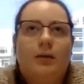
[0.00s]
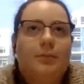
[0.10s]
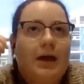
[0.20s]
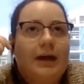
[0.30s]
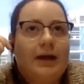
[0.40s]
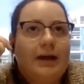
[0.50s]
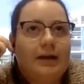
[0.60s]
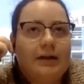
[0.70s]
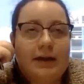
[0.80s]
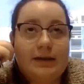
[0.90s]

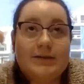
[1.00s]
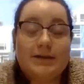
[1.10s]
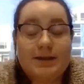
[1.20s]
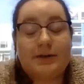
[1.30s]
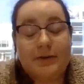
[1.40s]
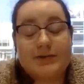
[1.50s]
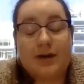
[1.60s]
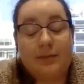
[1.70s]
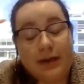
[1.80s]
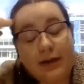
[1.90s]
applying into the cycle that's
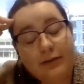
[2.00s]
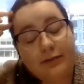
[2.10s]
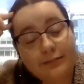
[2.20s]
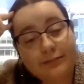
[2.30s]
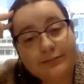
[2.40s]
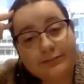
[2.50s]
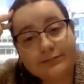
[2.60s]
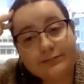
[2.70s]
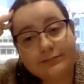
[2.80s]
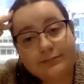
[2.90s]
coming, yeah.
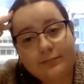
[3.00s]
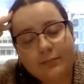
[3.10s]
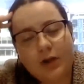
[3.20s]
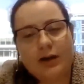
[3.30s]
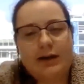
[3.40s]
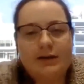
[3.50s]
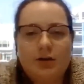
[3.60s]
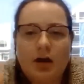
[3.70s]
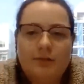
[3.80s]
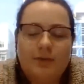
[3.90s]
Not in
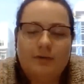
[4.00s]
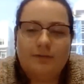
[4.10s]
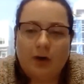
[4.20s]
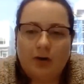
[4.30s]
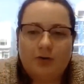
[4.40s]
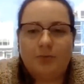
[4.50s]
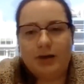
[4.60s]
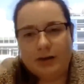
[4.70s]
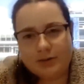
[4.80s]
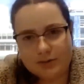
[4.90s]
not for fall
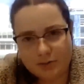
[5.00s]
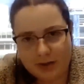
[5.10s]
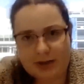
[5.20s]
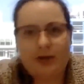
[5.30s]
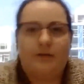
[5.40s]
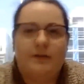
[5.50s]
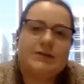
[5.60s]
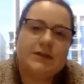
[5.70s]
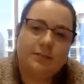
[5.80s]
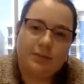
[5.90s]
2020
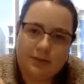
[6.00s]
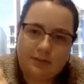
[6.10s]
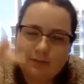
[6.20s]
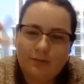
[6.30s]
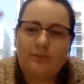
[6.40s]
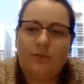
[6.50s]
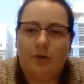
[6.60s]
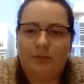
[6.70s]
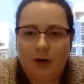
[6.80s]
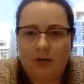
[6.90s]
obviously, but
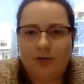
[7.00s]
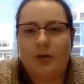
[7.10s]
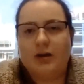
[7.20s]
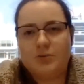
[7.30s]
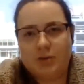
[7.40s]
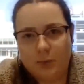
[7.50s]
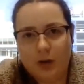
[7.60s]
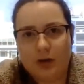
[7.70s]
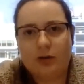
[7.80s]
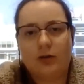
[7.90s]
for fall
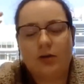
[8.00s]
2021.